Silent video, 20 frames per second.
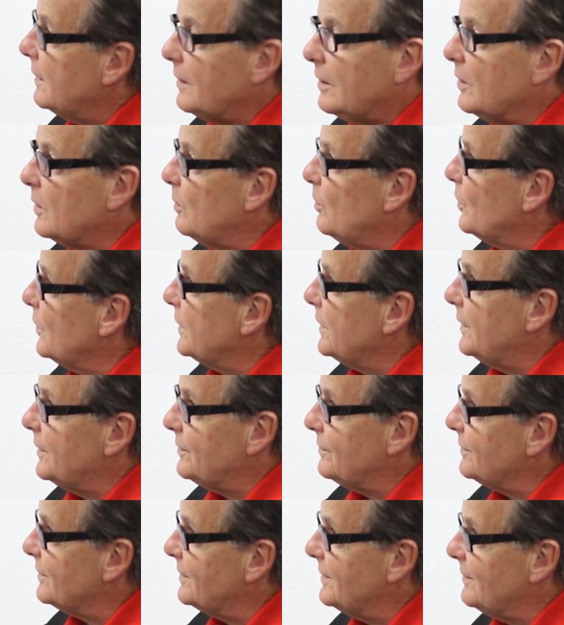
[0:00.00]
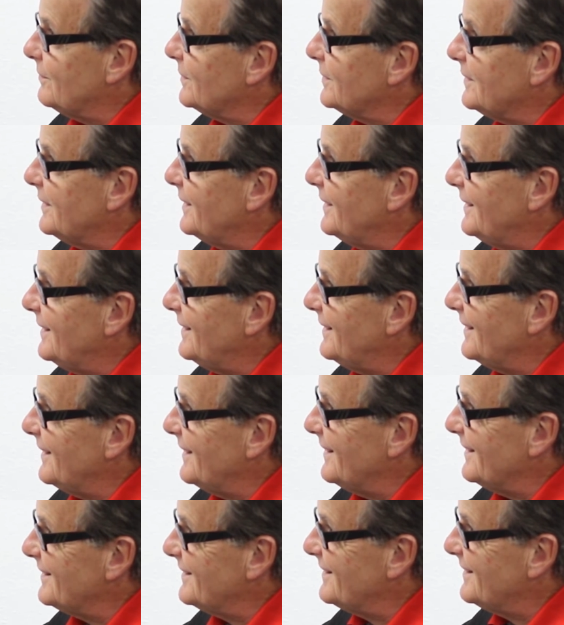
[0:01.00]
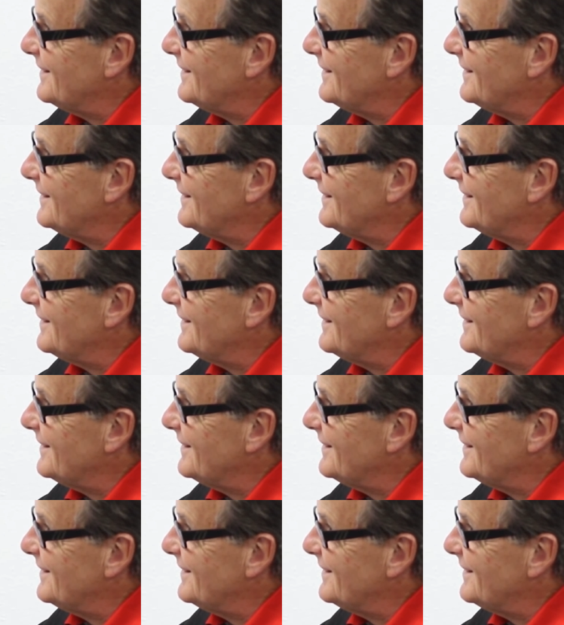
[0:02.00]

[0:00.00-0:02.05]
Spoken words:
they're no more dangerous than really anything else.